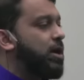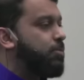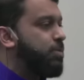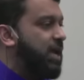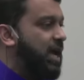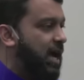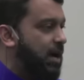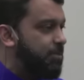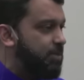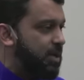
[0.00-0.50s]
be
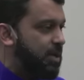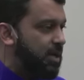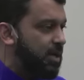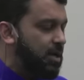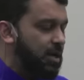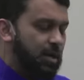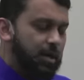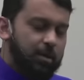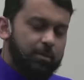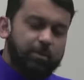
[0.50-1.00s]
happening."
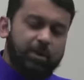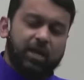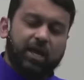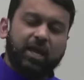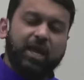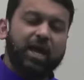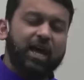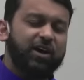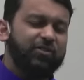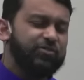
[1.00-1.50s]
But I
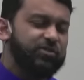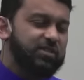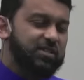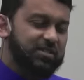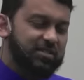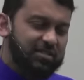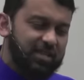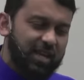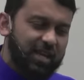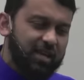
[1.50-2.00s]
have to
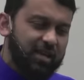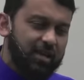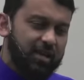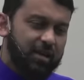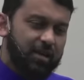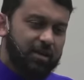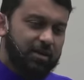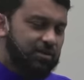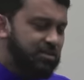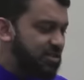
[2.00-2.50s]
say,
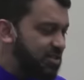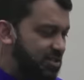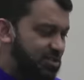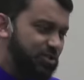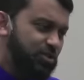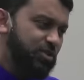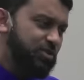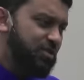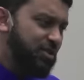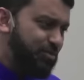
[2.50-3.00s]

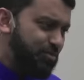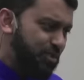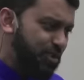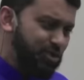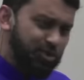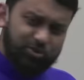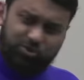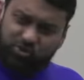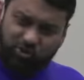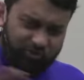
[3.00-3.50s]
sisters and
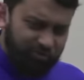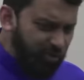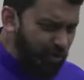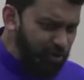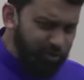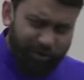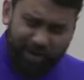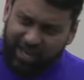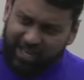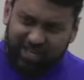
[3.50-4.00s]
brothers who follow
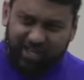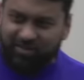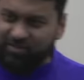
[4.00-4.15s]
any of